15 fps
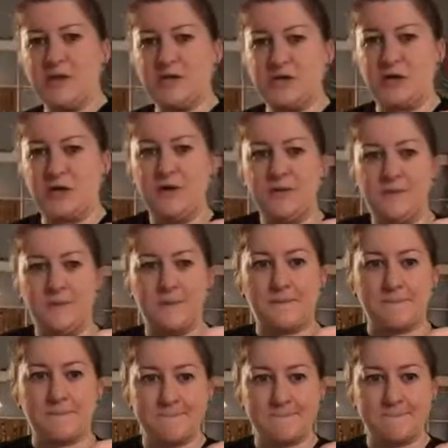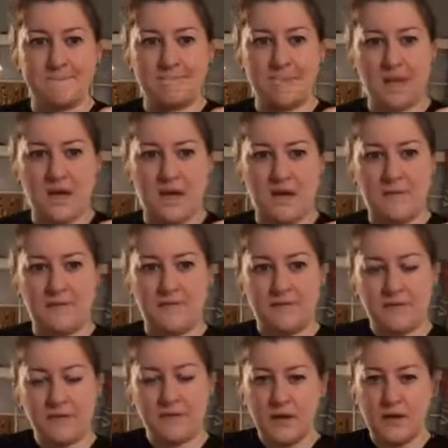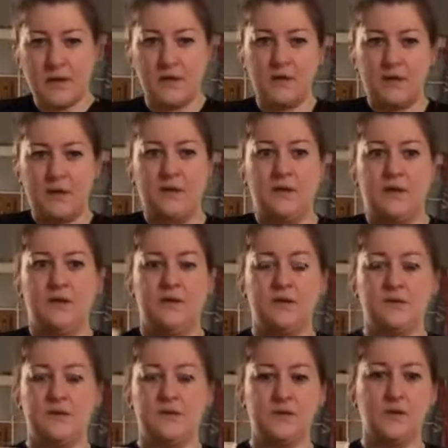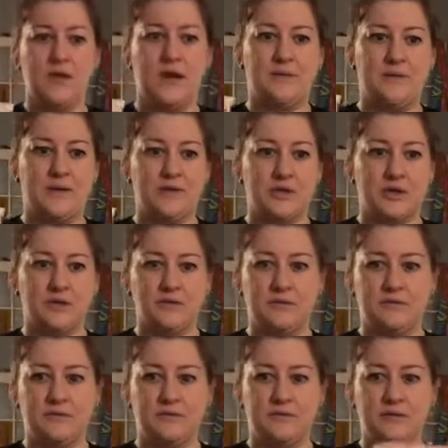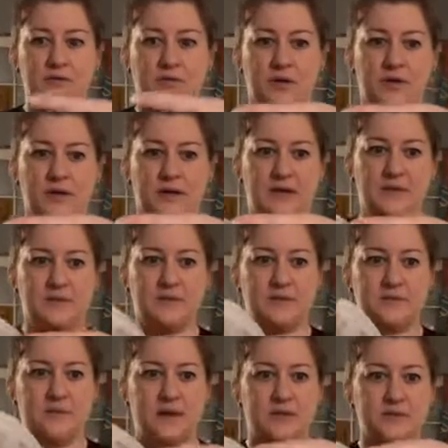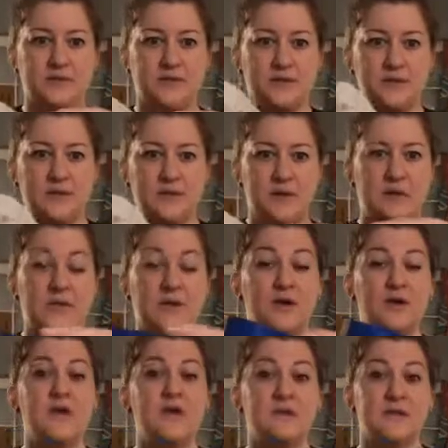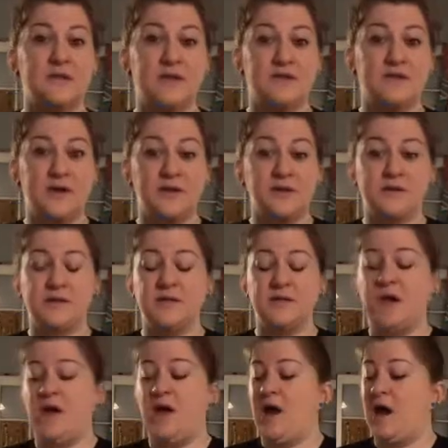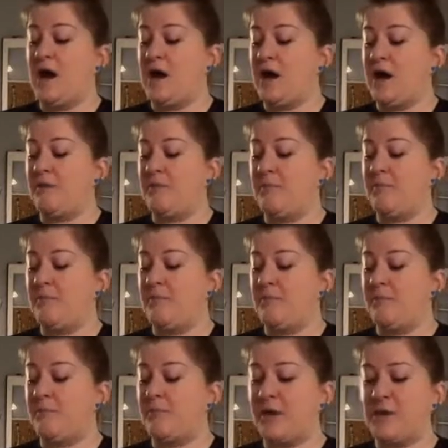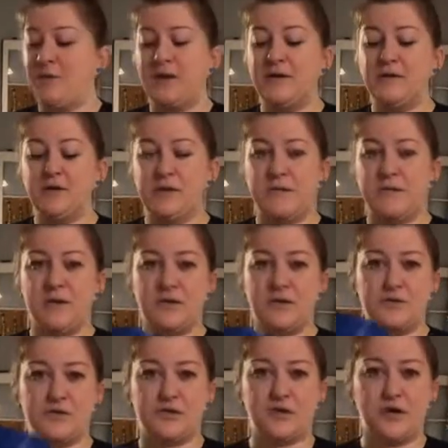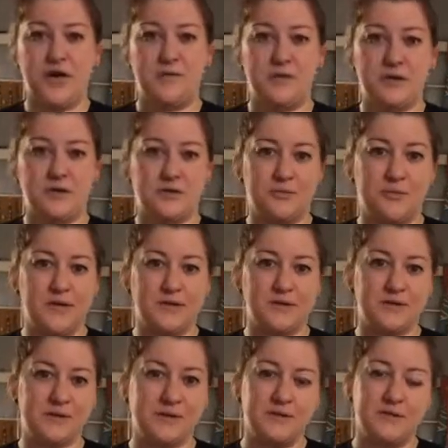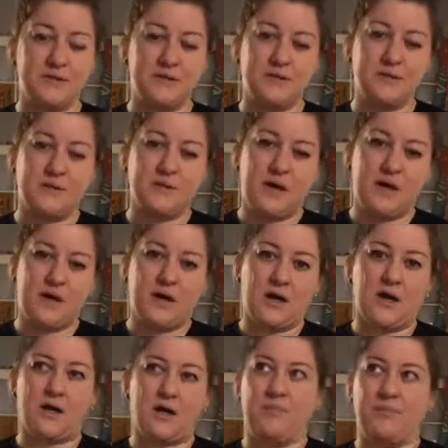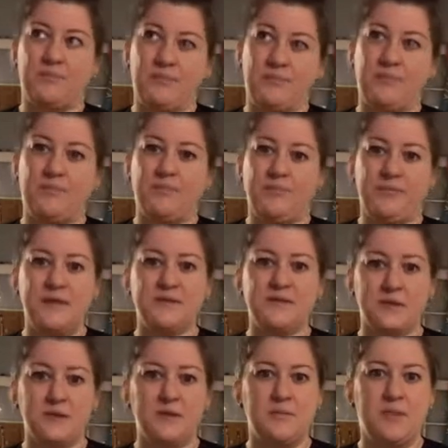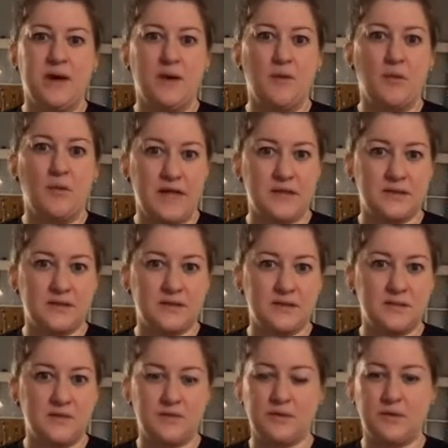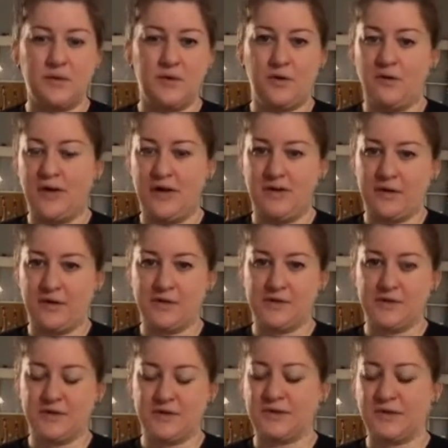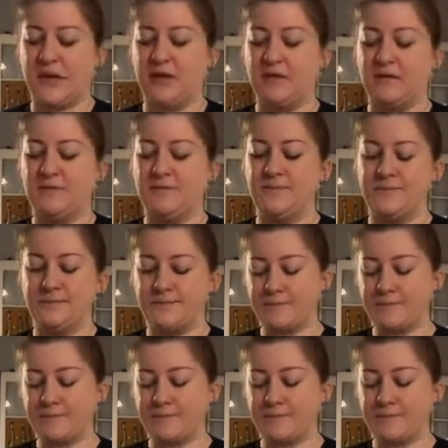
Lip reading: measure. Okay. This is a wet measure, the one that has the spout. There is a difference. Primarily because dry measurements are basically by weight. So if you don't have a kitchen scale,